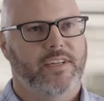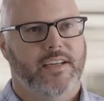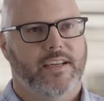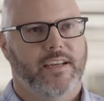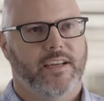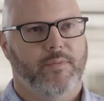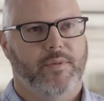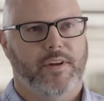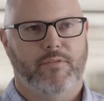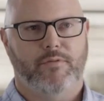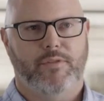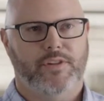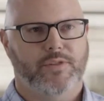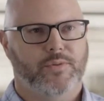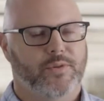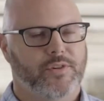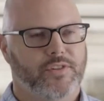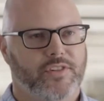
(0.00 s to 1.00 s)
And we have
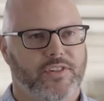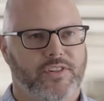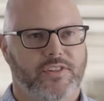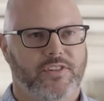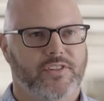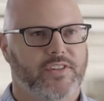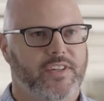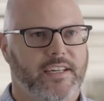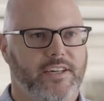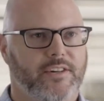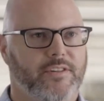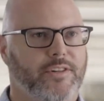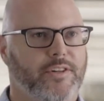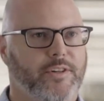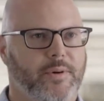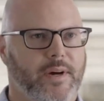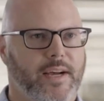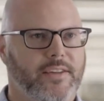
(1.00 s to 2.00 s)
resources here in
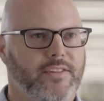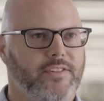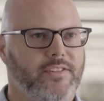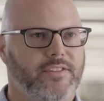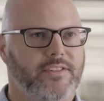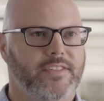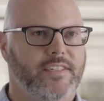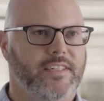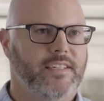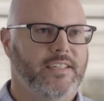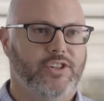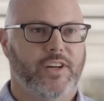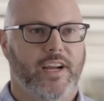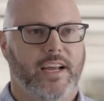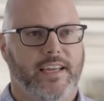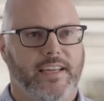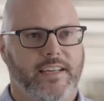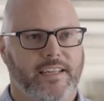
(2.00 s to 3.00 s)
the US,
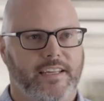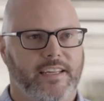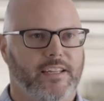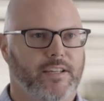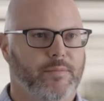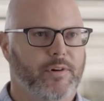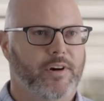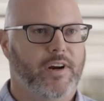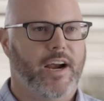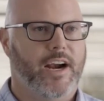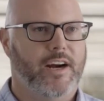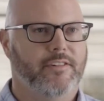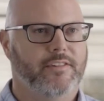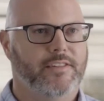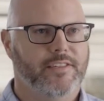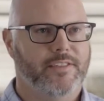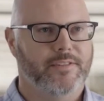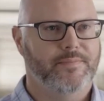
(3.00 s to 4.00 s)
Chennai, India, and Limerick,
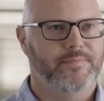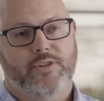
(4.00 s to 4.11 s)
Ireland.